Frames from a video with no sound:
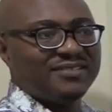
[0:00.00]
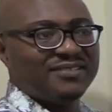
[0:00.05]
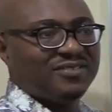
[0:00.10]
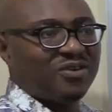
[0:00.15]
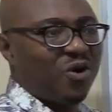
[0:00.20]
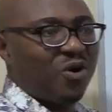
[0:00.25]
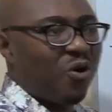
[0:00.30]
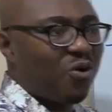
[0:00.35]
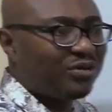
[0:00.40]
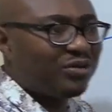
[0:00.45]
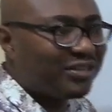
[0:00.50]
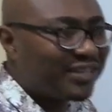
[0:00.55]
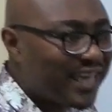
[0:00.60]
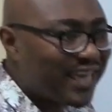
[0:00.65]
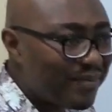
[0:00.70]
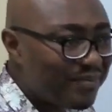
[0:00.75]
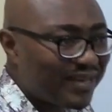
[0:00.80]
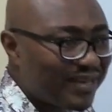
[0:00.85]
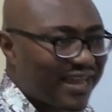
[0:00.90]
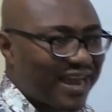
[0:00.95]
all the
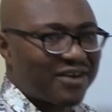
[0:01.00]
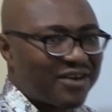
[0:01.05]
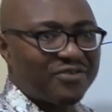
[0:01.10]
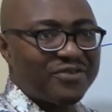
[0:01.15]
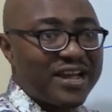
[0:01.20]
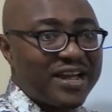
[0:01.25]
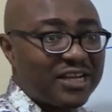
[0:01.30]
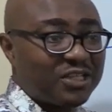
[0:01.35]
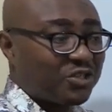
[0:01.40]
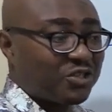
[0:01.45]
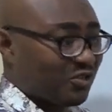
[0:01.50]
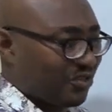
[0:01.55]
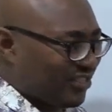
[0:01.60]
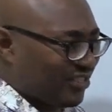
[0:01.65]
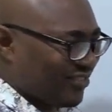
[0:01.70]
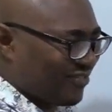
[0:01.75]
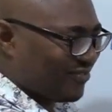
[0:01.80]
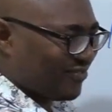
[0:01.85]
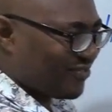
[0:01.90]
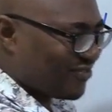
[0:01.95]
chemical reactions,
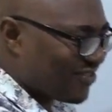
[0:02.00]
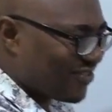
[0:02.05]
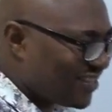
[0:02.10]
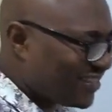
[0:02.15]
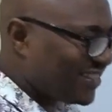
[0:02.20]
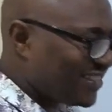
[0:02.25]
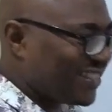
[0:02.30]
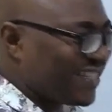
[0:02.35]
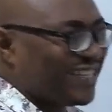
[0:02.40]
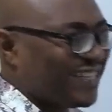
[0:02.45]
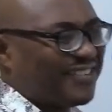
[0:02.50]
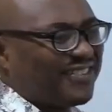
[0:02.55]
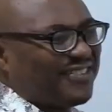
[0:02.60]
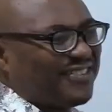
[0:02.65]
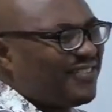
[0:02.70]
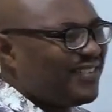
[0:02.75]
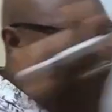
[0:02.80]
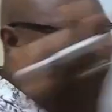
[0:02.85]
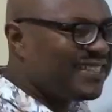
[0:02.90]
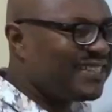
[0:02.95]
the rate, it
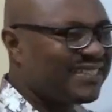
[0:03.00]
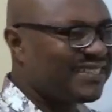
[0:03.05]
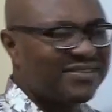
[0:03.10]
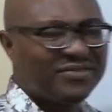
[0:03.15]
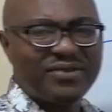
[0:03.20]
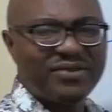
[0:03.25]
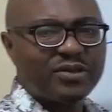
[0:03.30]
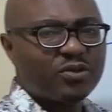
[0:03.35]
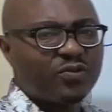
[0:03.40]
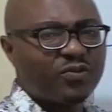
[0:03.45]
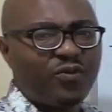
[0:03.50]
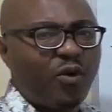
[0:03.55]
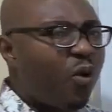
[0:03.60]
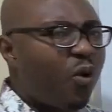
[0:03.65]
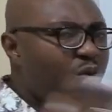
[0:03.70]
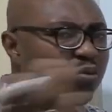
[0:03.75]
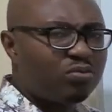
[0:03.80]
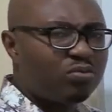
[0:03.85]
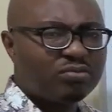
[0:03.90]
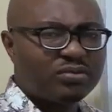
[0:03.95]
increases the rate of
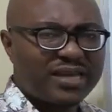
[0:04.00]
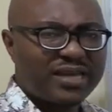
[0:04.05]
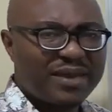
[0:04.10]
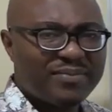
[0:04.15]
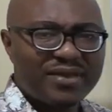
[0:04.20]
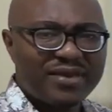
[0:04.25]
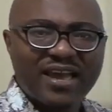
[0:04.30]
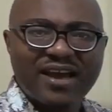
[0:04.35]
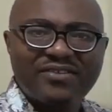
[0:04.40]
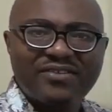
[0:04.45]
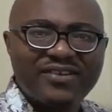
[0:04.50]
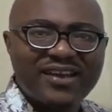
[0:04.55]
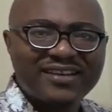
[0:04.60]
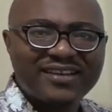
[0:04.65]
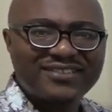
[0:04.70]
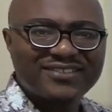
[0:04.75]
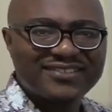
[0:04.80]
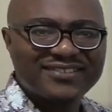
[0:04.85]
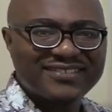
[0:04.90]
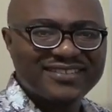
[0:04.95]
all chemical
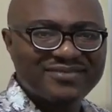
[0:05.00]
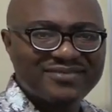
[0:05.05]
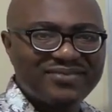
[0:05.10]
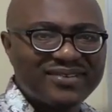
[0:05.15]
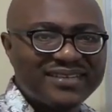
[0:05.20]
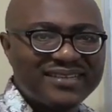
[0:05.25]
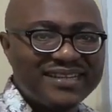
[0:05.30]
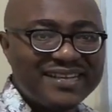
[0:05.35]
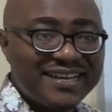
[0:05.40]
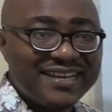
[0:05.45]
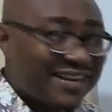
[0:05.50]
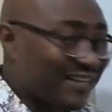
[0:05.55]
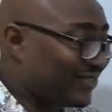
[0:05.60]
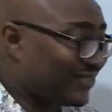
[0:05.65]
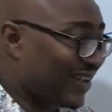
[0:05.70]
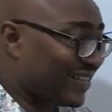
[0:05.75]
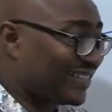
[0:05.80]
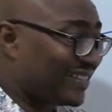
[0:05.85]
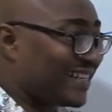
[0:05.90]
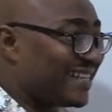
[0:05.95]
reactions in the body. That's why
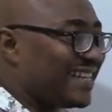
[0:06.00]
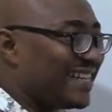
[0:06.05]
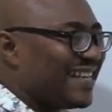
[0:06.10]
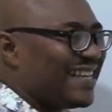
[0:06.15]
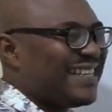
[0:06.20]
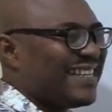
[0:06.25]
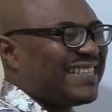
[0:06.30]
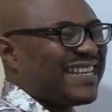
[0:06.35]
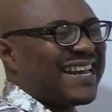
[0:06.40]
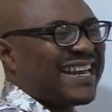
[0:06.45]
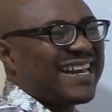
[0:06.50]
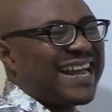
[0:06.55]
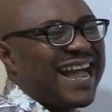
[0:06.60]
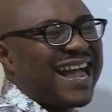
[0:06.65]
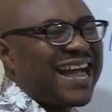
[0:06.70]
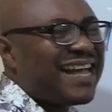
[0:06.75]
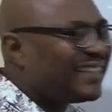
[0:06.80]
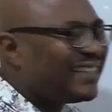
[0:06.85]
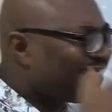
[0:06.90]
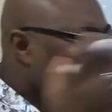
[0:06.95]
I said it
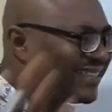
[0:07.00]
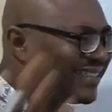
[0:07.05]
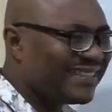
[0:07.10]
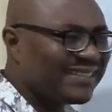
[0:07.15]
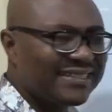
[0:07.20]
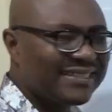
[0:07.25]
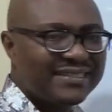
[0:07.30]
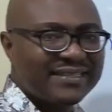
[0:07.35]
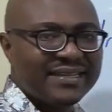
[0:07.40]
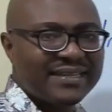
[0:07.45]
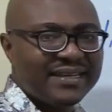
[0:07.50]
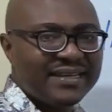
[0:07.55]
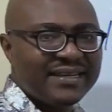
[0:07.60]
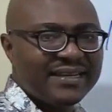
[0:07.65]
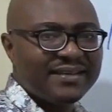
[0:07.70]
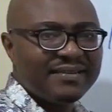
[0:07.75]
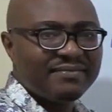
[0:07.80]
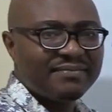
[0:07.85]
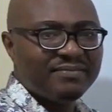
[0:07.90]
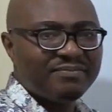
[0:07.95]
enhances
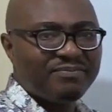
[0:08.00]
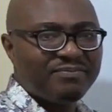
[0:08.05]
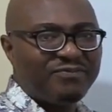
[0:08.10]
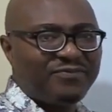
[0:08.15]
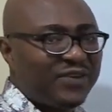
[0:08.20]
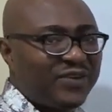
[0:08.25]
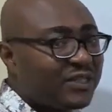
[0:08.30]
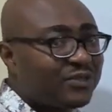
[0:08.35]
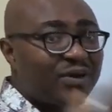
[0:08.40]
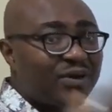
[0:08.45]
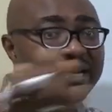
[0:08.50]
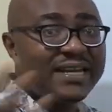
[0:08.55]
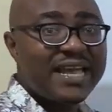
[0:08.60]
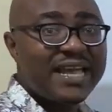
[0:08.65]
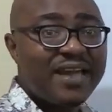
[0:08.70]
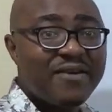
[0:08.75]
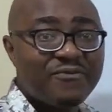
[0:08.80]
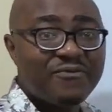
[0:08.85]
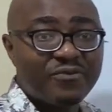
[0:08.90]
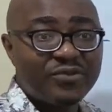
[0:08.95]
virtually
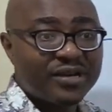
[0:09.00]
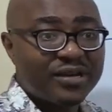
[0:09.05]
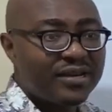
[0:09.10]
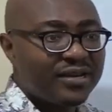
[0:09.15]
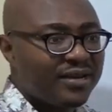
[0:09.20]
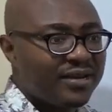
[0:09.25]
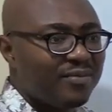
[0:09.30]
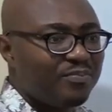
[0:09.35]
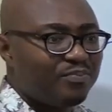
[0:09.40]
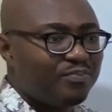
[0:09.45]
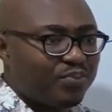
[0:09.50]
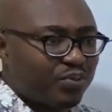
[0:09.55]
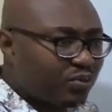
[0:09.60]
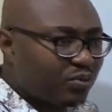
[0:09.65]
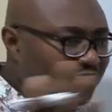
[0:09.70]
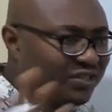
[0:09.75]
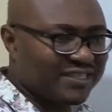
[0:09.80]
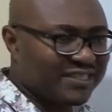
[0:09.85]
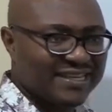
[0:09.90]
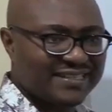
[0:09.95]
every
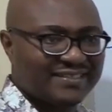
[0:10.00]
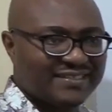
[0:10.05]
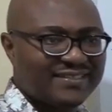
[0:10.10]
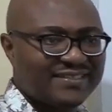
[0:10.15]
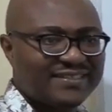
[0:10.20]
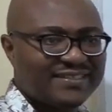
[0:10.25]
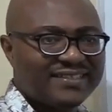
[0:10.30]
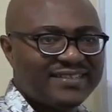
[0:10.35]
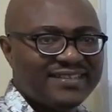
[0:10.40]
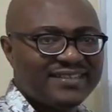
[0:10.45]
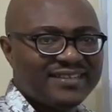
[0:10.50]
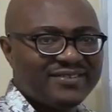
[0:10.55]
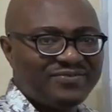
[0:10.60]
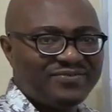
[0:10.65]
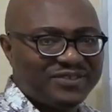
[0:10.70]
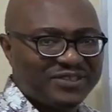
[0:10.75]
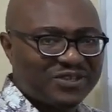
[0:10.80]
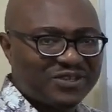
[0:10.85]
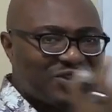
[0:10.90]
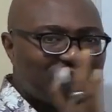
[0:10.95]
process,
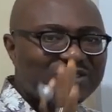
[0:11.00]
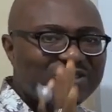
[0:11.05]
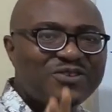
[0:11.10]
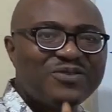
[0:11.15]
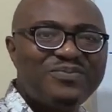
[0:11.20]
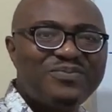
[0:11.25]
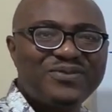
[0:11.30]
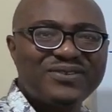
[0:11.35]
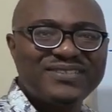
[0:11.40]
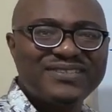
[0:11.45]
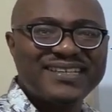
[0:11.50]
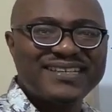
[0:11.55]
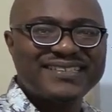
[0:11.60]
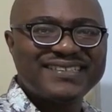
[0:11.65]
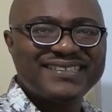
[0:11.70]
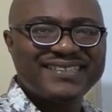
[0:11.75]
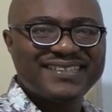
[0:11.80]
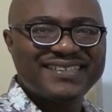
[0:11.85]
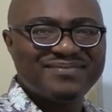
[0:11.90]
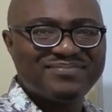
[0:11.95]
physiological process
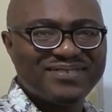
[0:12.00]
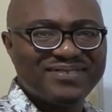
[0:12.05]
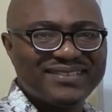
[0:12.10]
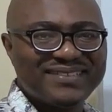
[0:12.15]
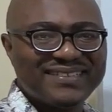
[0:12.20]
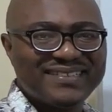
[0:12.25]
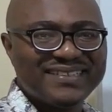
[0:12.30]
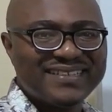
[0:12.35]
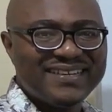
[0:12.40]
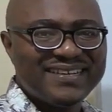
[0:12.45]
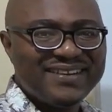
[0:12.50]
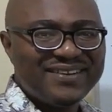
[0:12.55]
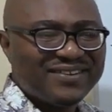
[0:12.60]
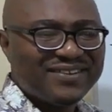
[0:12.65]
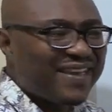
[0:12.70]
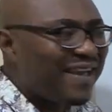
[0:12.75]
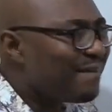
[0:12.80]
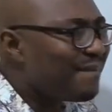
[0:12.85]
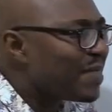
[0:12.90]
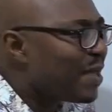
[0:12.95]
in the body.
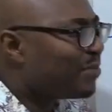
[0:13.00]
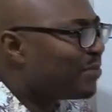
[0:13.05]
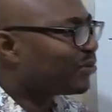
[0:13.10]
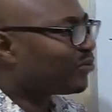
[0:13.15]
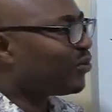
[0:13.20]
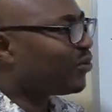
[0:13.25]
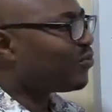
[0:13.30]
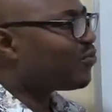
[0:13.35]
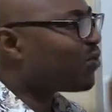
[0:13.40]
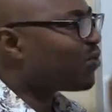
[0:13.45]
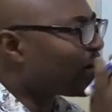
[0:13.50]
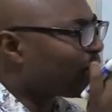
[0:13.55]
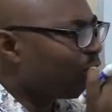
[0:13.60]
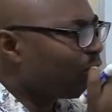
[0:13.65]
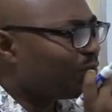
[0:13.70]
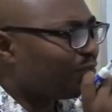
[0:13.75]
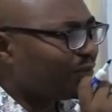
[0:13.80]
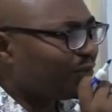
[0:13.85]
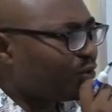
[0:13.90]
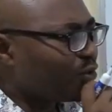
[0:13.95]
Okay, but what we're going to
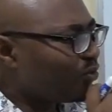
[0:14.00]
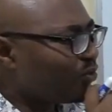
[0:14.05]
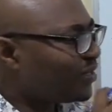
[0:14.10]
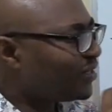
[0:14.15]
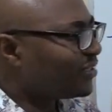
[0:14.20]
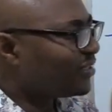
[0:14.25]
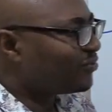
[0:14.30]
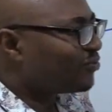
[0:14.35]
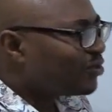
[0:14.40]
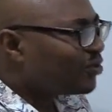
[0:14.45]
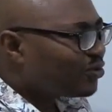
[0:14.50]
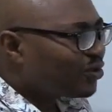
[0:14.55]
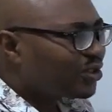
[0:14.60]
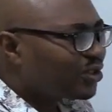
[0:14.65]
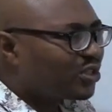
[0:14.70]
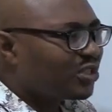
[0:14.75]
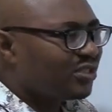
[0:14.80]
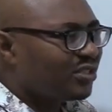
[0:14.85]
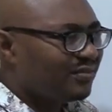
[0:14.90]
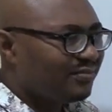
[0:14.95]
be doing, we'll
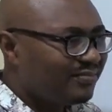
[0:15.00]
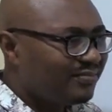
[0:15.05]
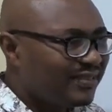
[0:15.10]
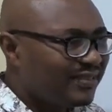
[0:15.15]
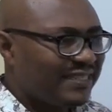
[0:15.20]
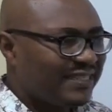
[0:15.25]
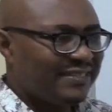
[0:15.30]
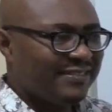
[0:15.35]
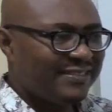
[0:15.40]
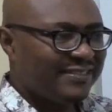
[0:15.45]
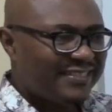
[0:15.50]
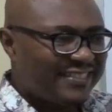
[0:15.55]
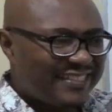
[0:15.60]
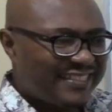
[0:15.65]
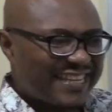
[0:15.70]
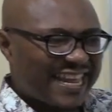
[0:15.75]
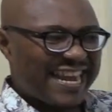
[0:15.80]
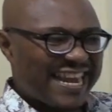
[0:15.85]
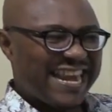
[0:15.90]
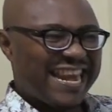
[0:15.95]
just
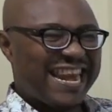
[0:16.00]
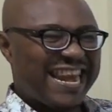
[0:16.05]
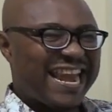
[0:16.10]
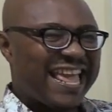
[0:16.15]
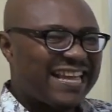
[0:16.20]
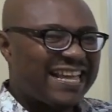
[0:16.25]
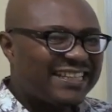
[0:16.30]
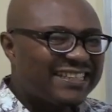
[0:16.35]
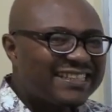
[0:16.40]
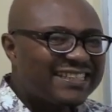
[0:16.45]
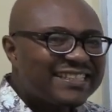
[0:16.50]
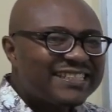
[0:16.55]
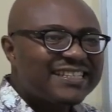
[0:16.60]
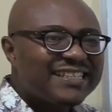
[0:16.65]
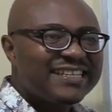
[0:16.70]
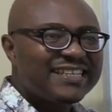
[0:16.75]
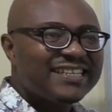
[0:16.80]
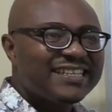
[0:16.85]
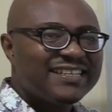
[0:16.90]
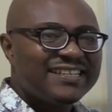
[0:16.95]
select
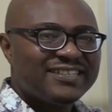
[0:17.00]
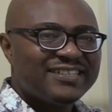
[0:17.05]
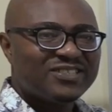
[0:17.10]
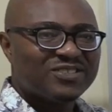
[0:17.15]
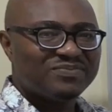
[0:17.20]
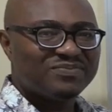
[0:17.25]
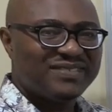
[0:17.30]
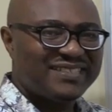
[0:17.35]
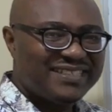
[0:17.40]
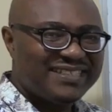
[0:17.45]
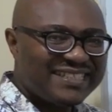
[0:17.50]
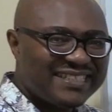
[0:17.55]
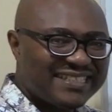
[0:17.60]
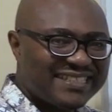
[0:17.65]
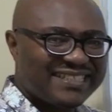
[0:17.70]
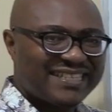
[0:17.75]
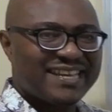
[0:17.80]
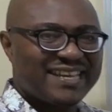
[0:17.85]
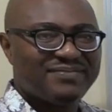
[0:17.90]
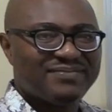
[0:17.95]
some
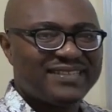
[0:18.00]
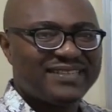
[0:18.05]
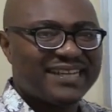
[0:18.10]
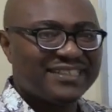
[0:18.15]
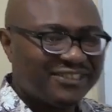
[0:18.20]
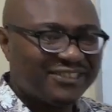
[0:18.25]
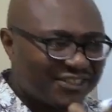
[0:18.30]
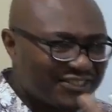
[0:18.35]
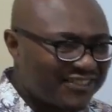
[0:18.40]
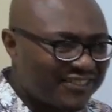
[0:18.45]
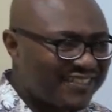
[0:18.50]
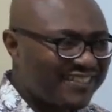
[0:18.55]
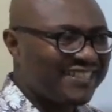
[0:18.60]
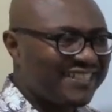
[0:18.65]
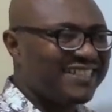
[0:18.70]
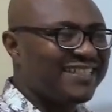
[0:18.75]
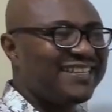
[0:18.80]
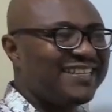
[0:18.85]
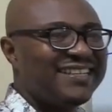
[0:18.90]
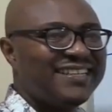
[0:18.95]
systems and just
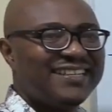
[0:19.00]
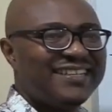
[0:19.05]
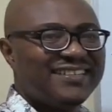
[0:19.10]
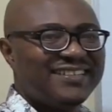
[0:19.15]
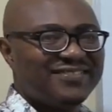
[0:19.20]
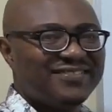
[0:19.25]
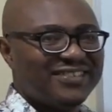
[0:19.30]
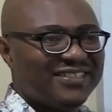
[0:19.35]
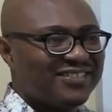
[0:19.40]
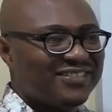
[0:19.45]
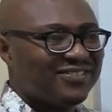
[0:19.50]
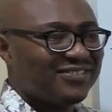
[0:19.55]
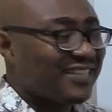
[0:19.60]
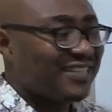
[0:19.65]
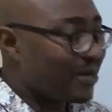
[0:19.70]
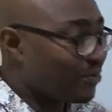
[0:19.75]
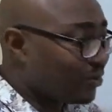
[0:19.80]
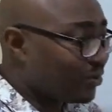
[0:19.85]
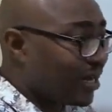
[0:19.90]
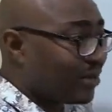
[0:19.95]
see the result.
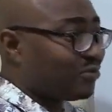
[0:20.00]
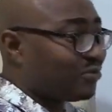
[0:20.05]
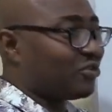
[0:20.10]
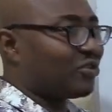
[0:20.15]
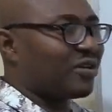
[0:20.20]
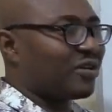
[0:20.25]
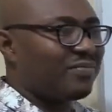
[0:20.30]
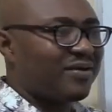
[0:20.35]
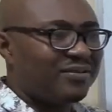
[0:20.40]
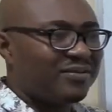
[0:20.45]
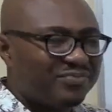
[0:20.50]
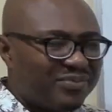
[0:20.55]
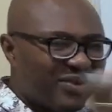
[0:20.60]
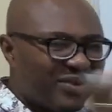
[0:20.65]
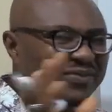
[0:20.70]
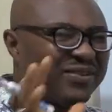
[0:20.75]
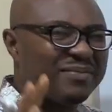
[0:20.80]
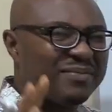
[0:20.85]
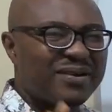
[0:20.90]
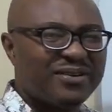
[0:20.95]
Then we'll now talk about
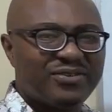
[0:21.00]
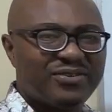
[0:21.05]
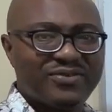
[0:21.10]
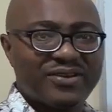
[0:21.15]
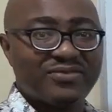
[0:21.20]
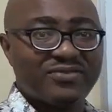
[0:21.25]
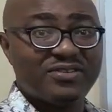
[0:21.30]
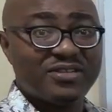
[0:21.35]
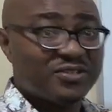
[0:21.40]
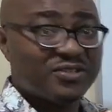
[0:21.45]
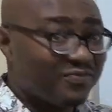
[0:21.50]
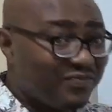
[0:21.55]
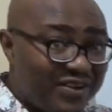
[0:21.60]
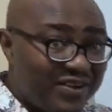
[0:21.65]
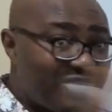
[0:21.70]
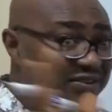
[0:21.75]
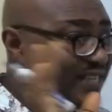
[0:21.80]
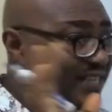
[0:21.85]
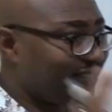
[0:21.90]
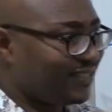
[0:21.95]
briefly about the regulation.
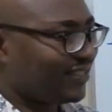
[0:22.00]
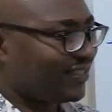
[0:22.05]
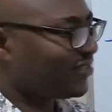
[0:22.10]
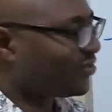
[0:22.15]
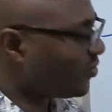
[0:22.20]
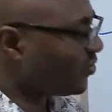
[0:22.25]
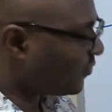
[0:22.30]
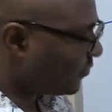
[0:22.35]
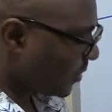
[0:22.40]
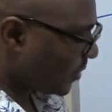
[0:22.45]
Very easy stuff.